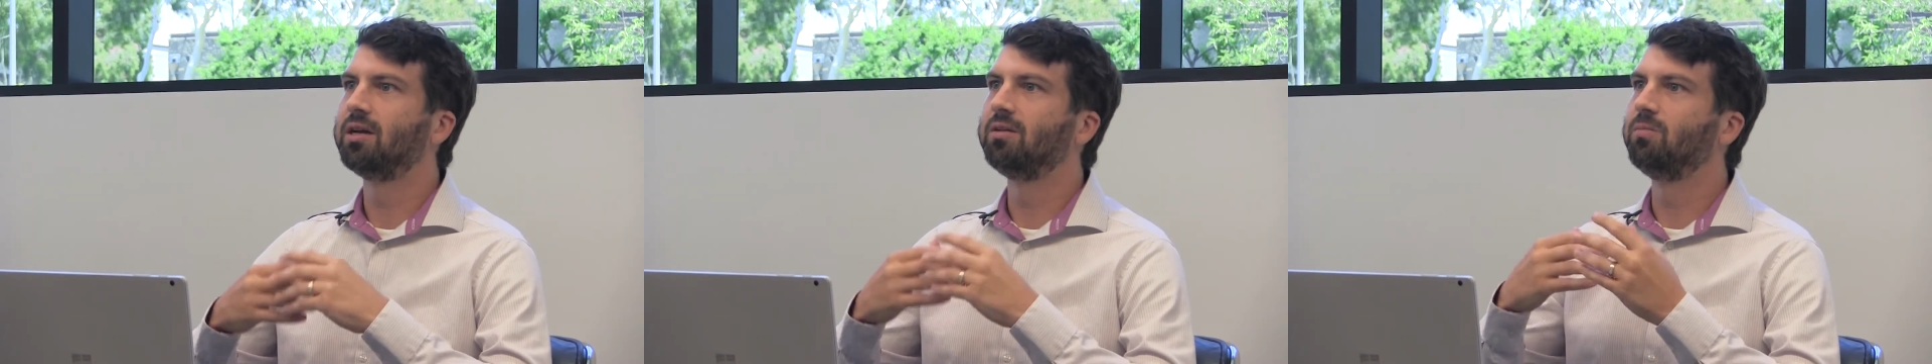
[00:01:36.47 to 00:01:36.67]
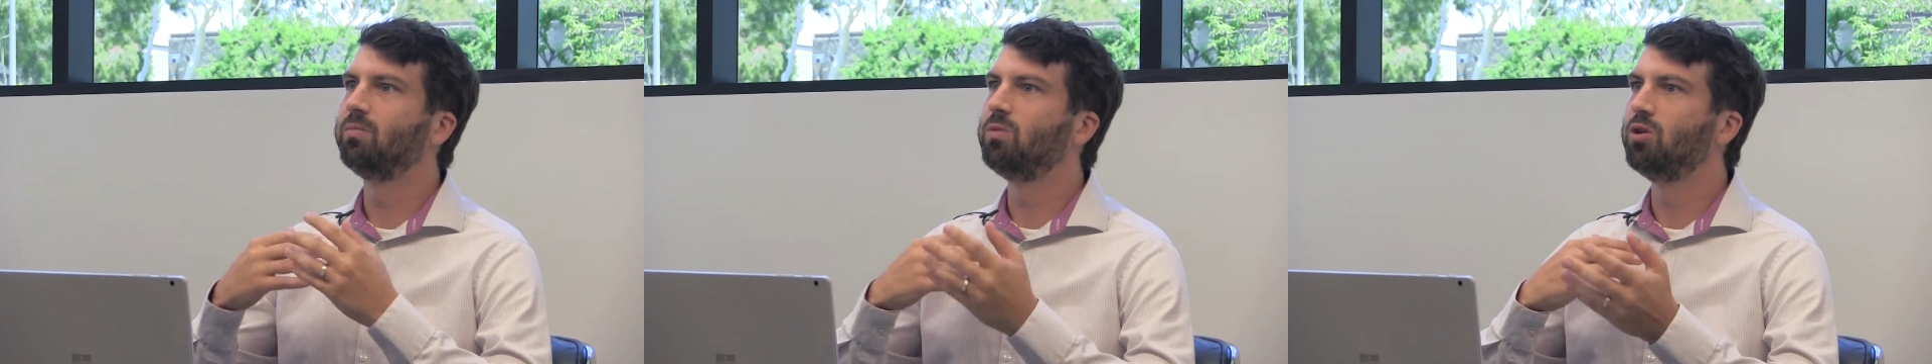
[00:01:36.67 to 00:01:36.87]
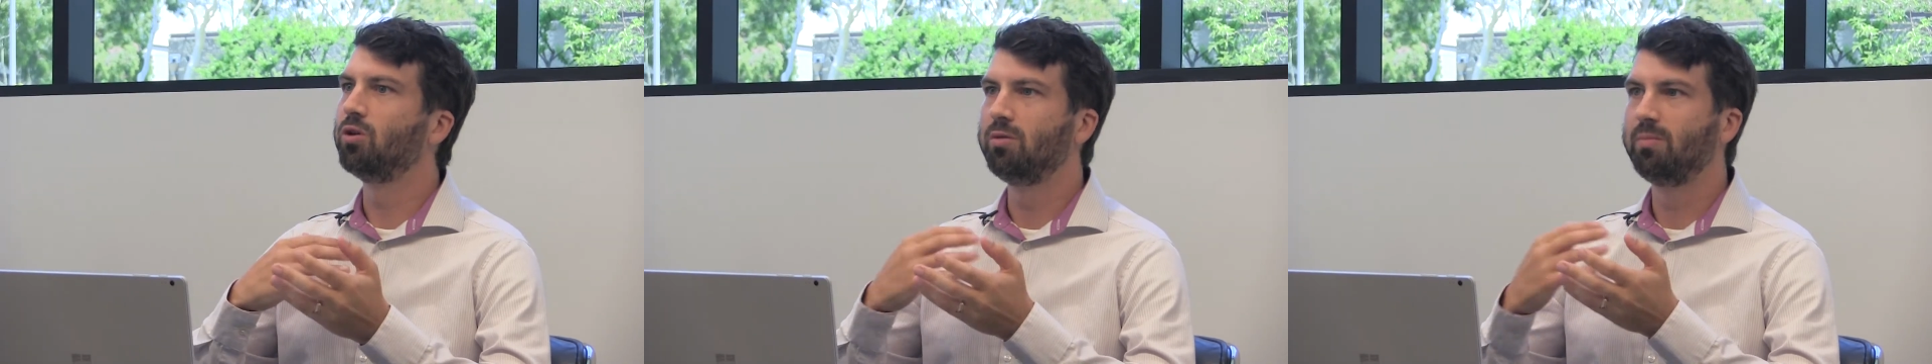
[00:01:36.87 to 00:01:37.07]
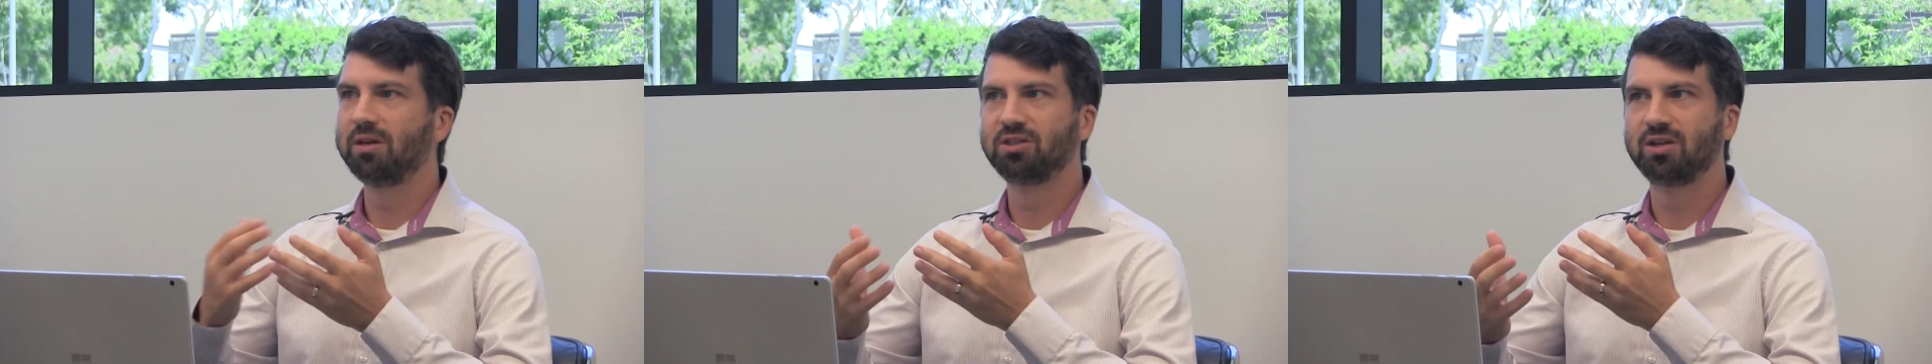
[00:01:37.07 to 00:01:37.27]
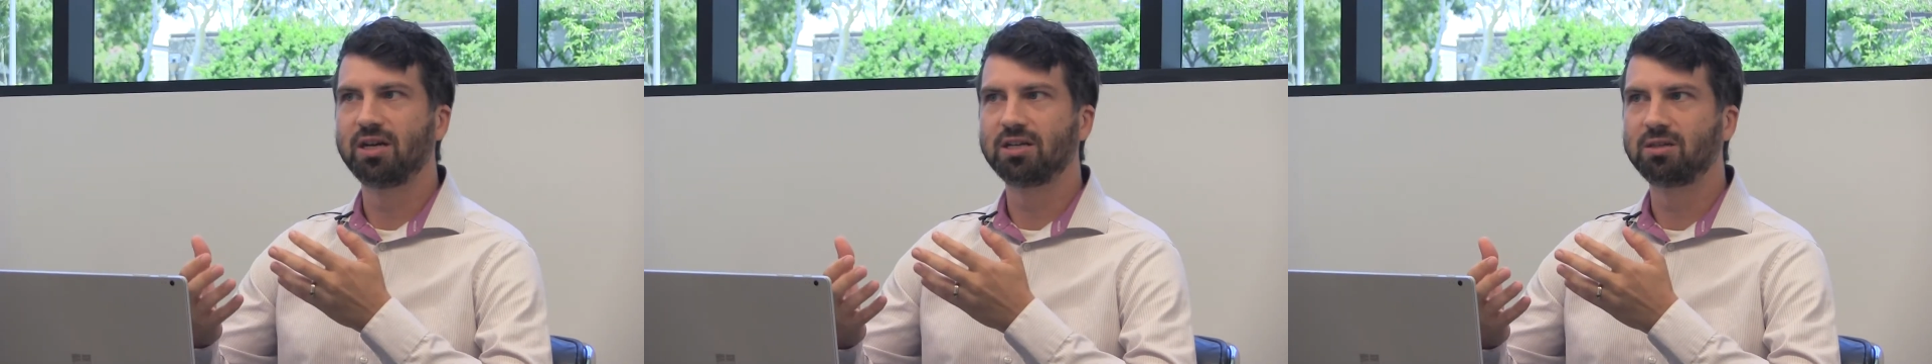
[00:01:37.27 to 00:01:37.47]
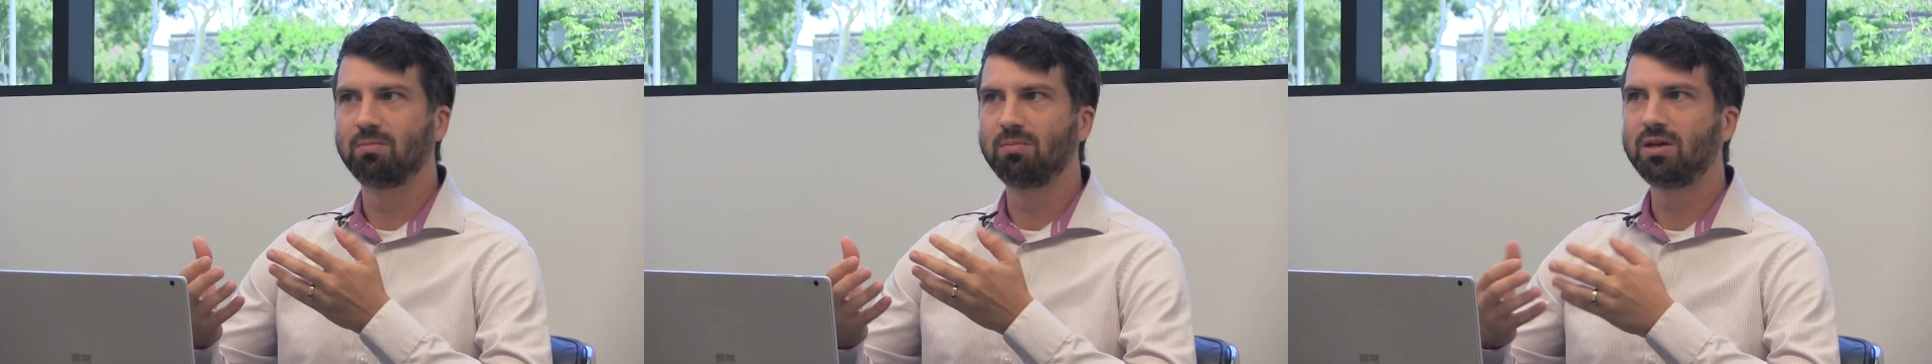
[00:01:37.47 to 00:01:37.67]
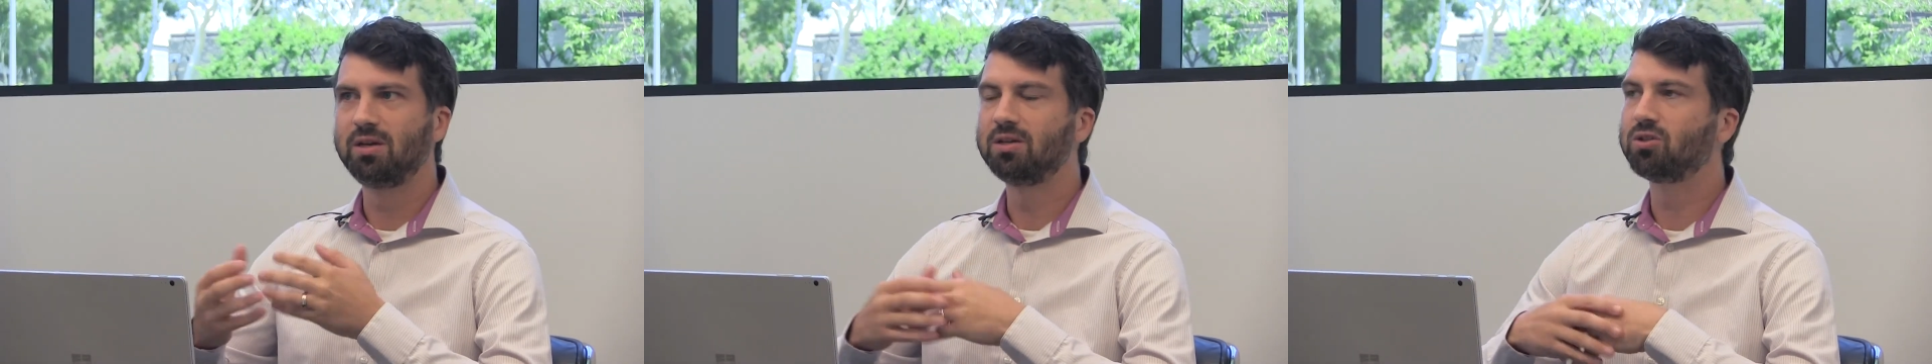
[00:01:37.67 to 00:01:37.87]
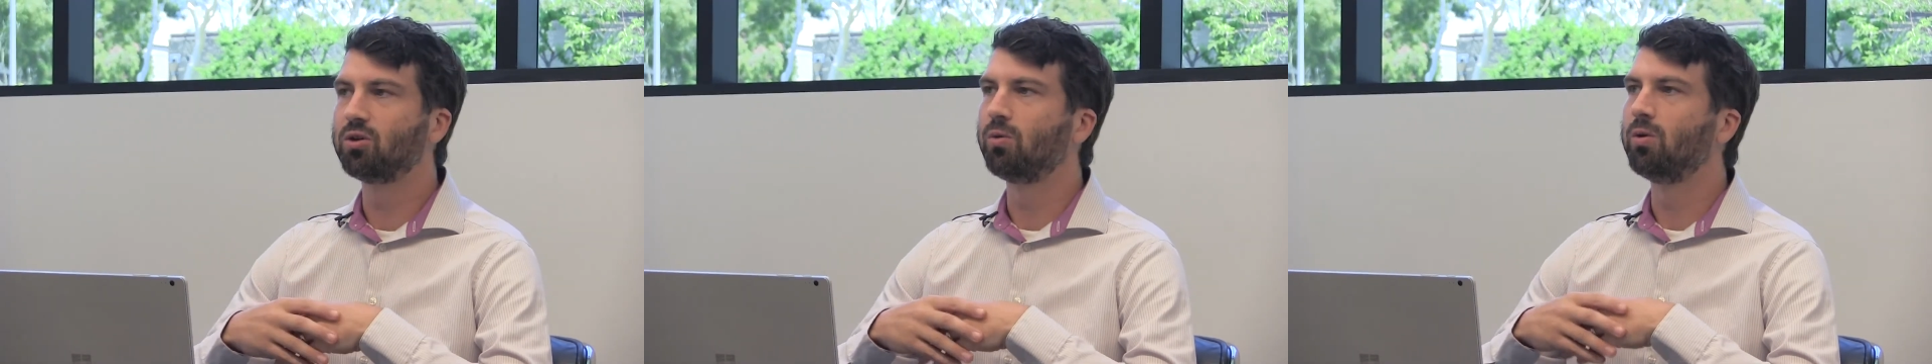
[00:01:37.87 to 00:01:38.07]
And you know, you mentioned
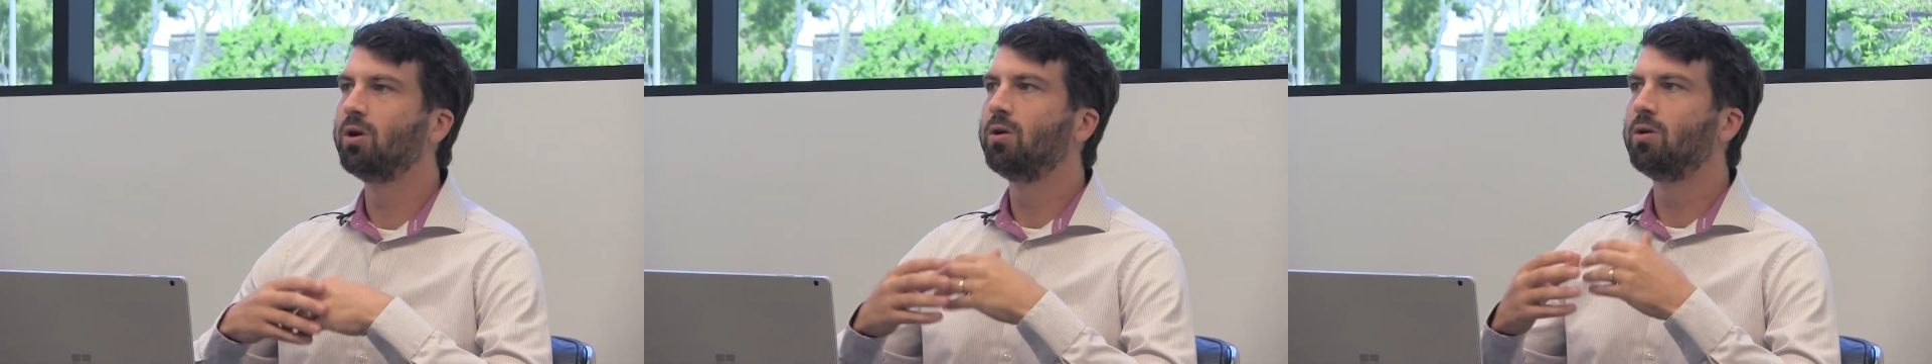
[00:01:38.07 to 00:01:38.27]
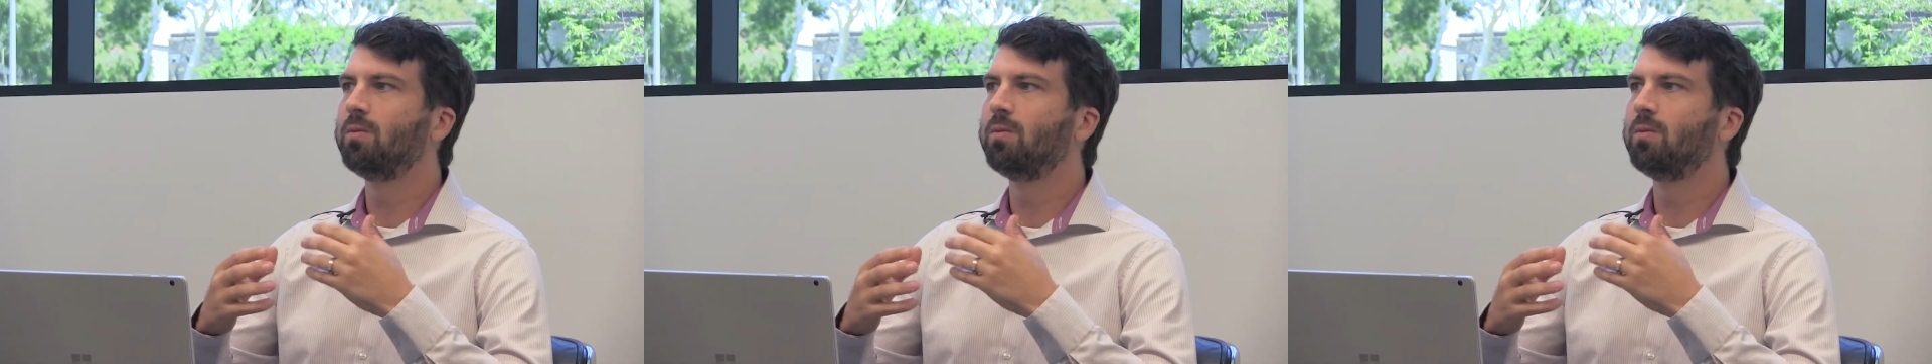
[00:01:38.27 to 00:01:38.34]
SMB, so